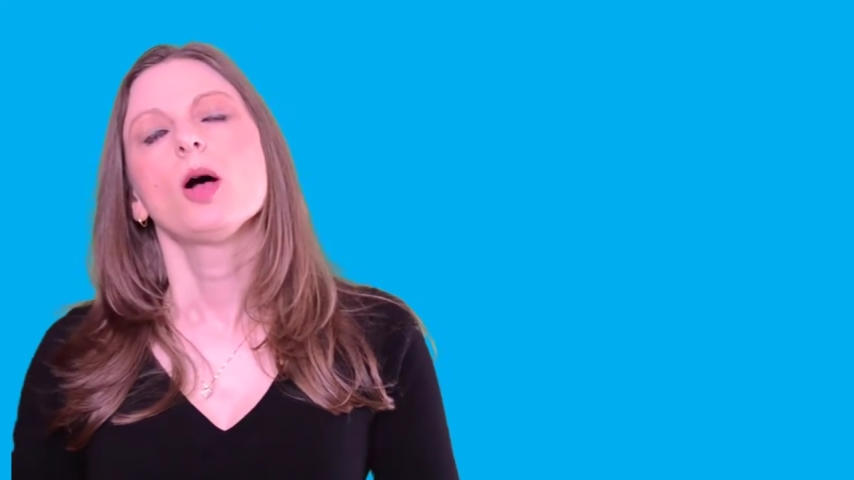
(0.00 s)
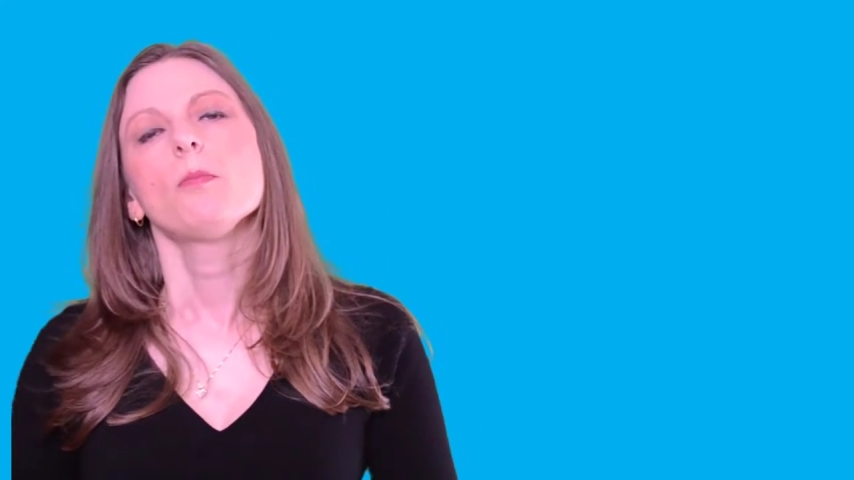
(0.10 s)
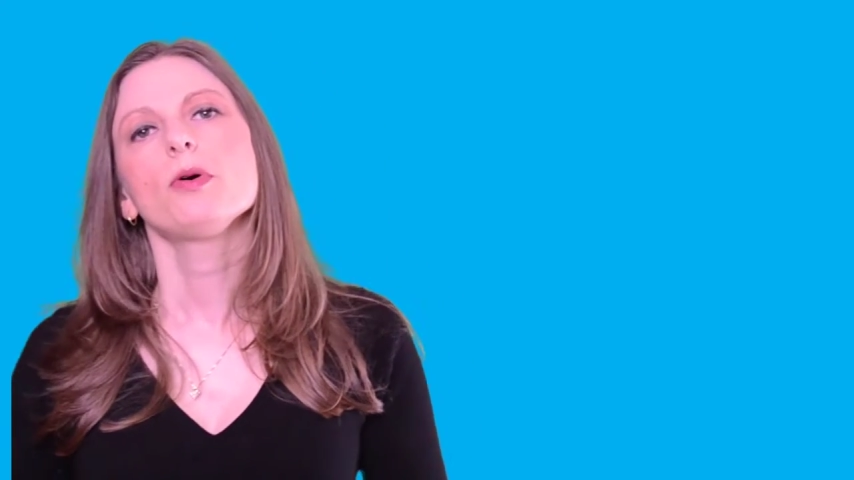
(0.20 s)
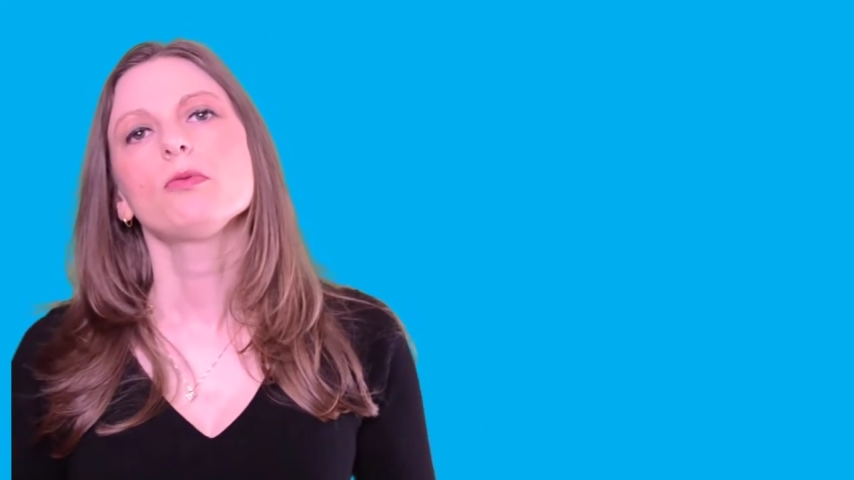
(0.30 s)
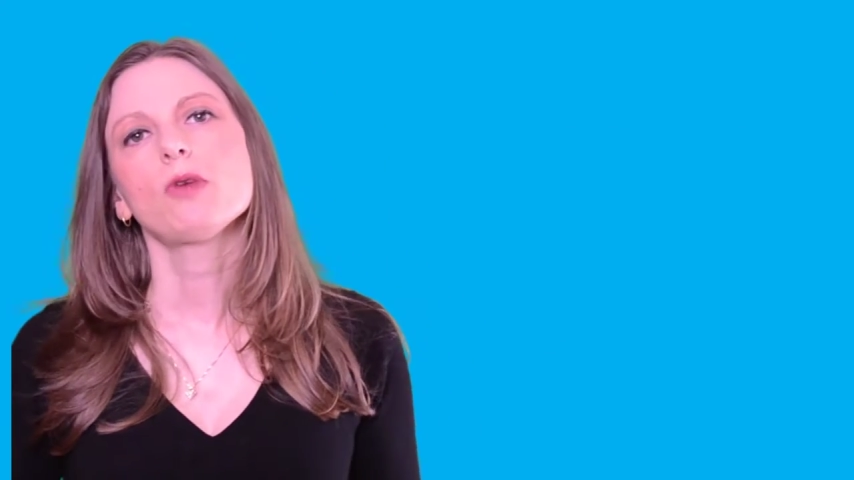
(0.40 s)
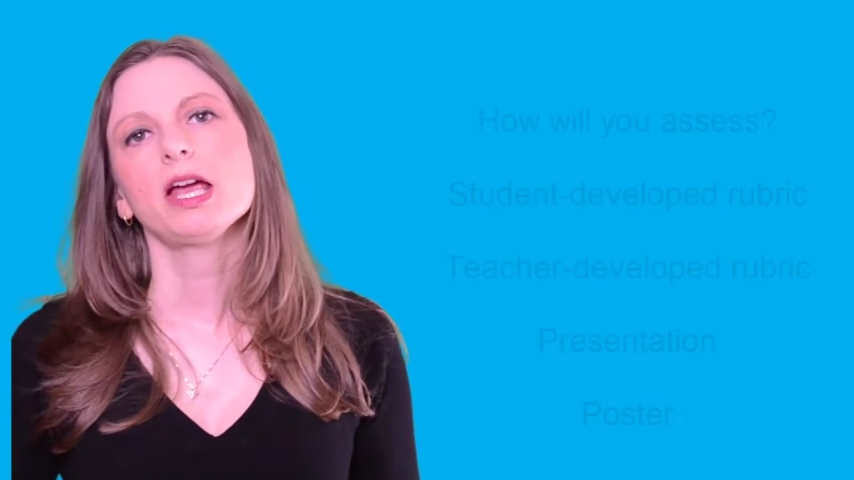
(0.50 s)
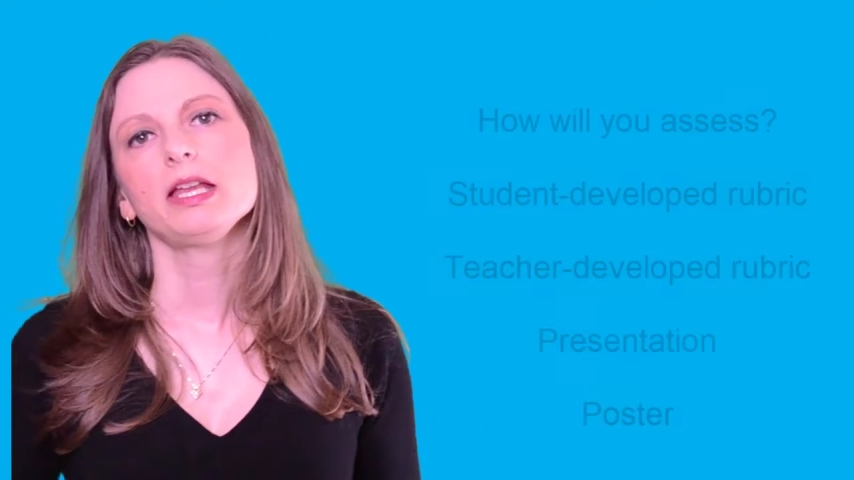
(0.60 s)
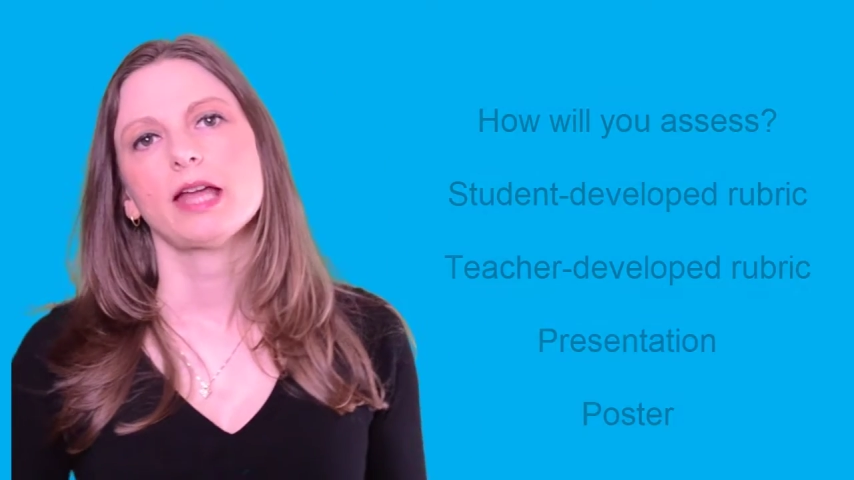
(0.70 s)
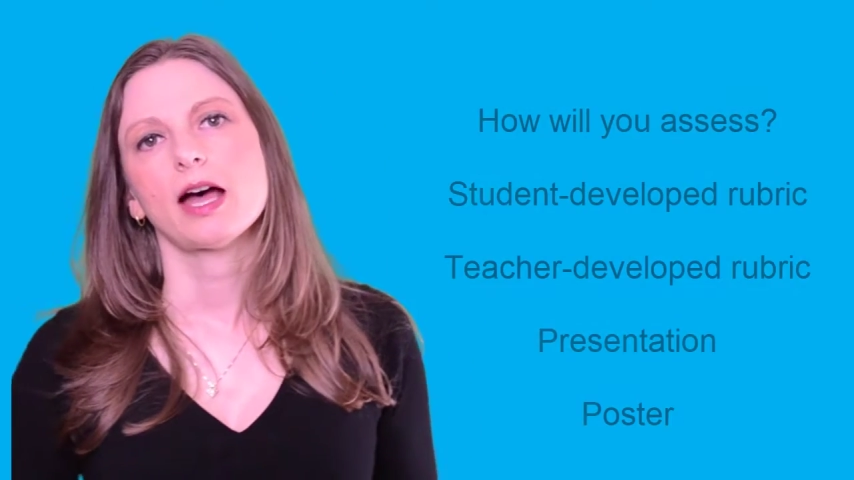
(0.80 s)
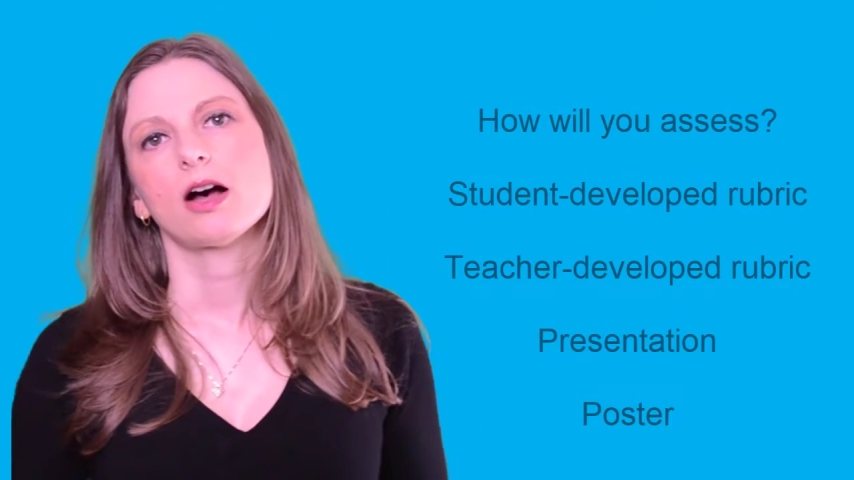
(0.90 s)
But right
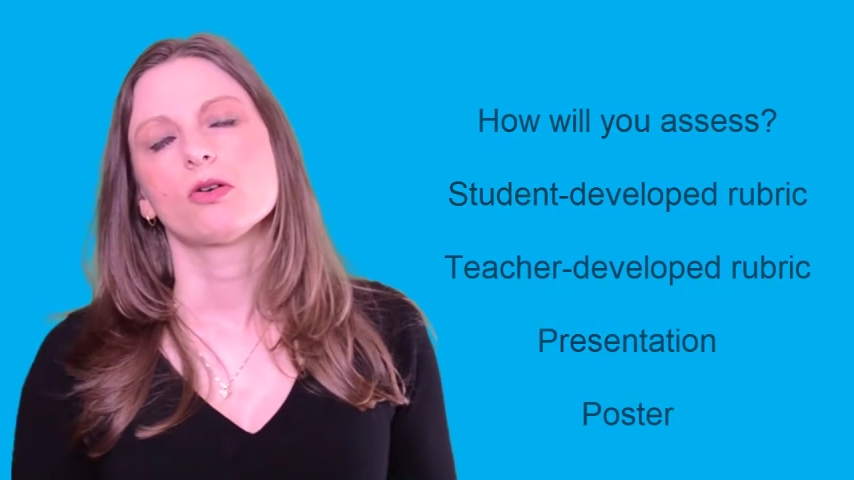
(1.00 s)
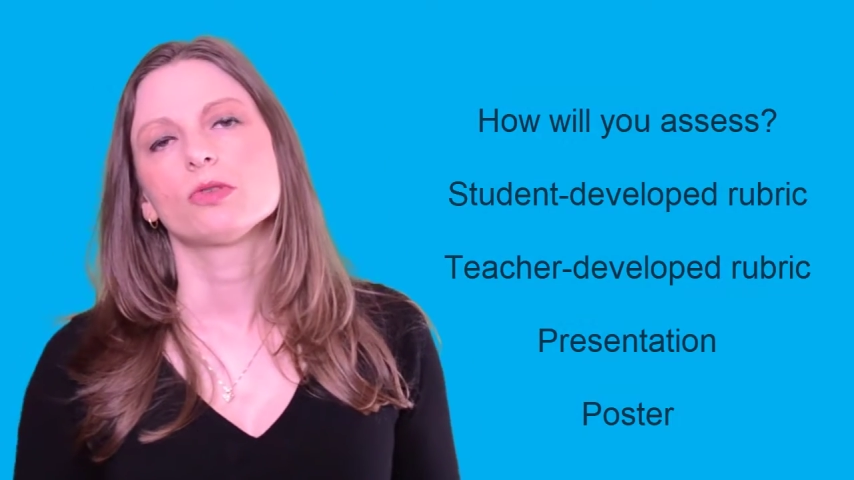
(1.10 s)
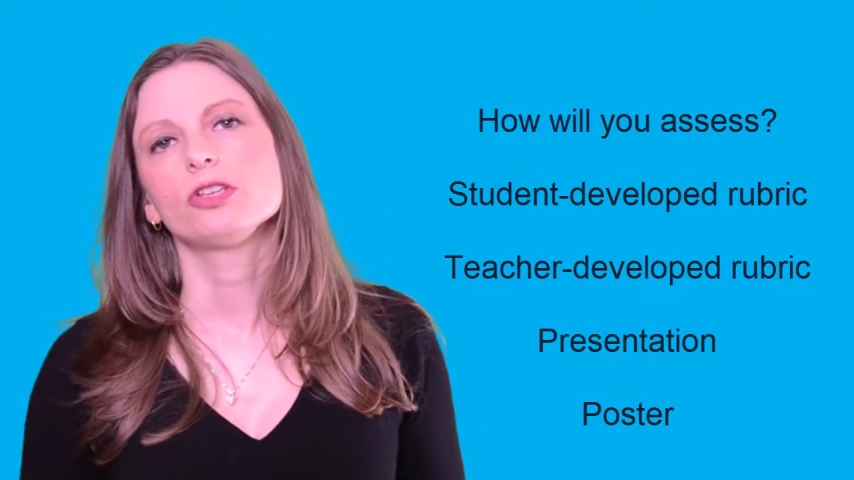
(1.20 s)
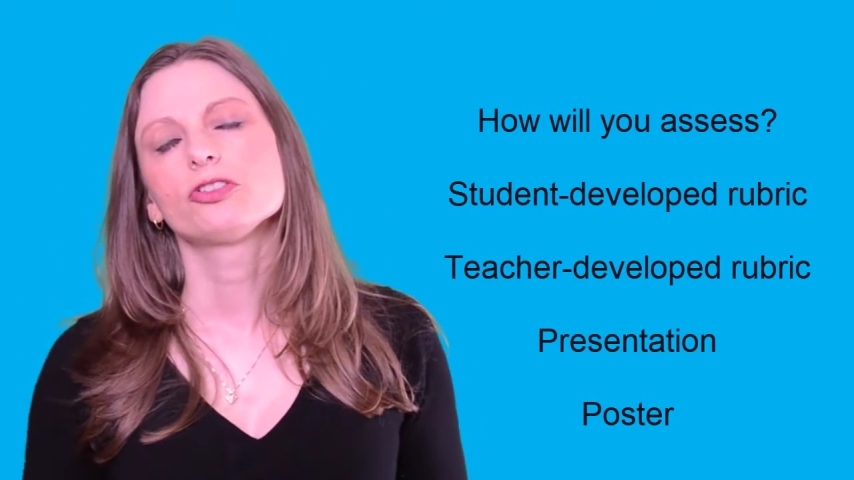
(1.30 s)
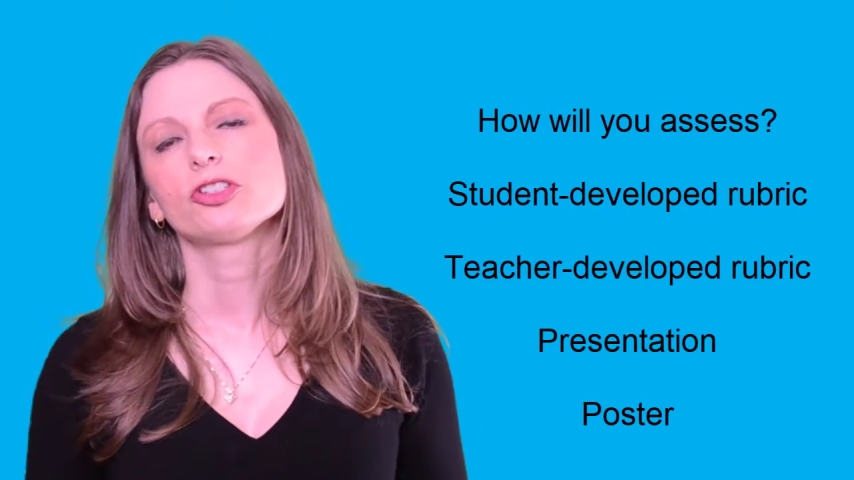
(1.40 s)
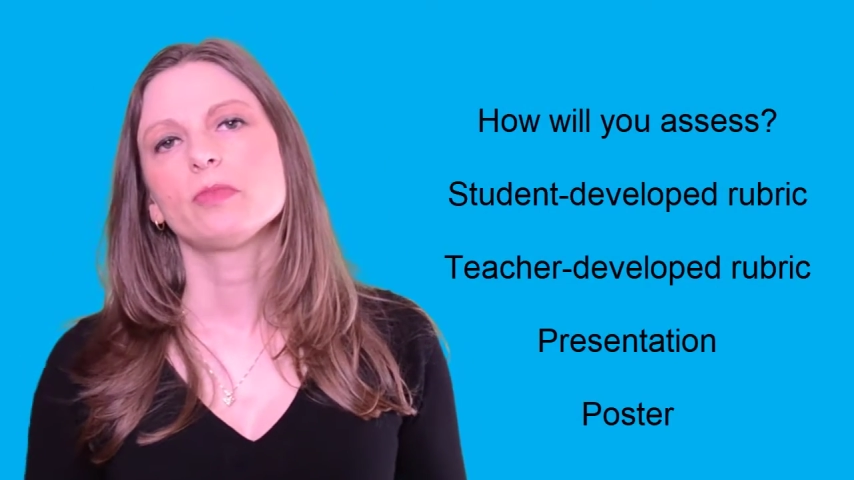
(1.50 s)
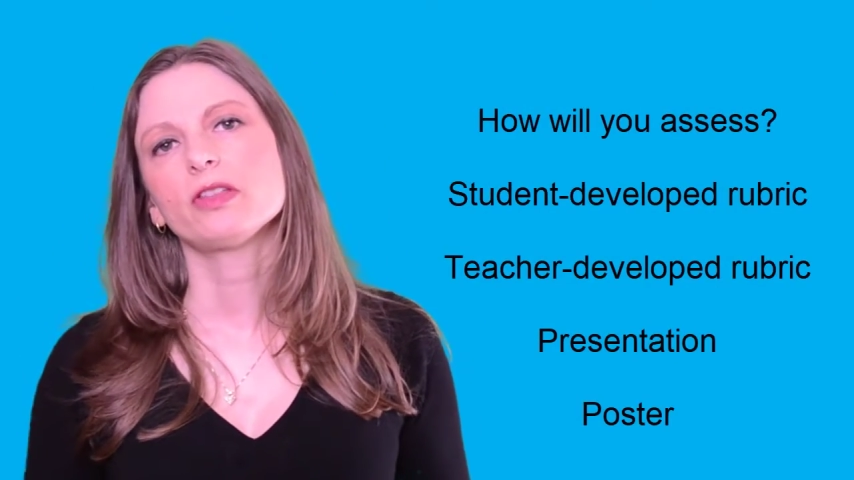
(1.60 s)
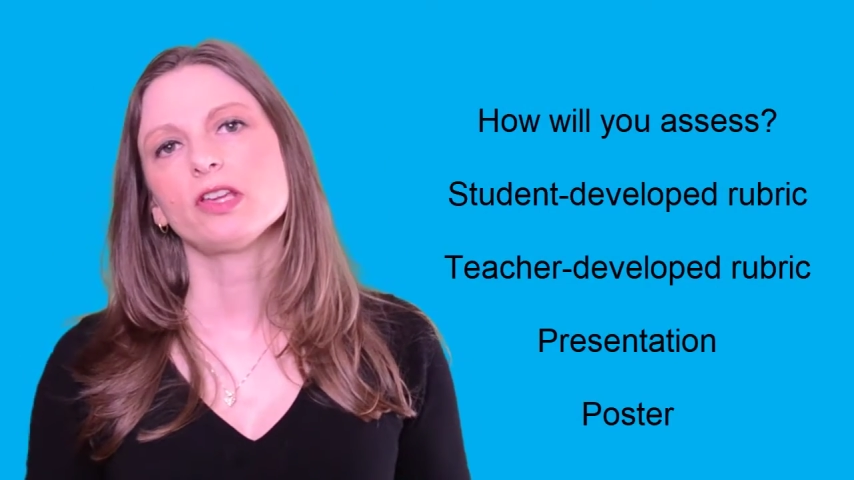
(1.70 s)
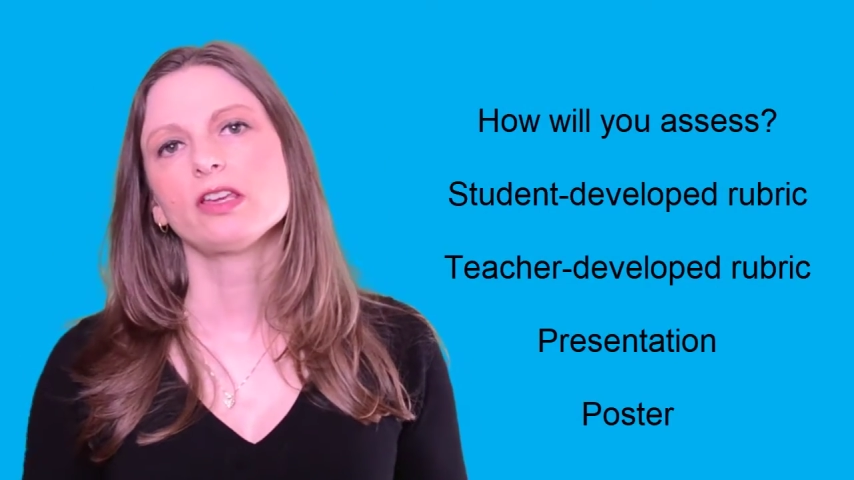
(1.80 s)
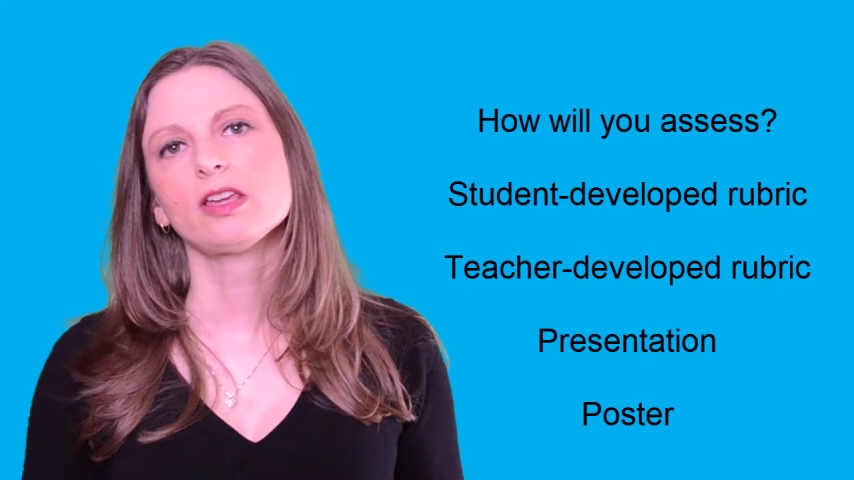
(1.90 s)
now, you should be
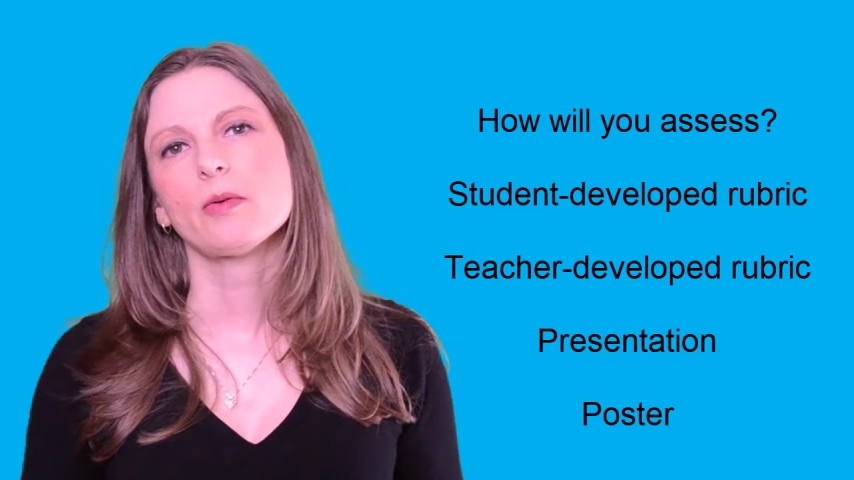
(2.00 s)
thinking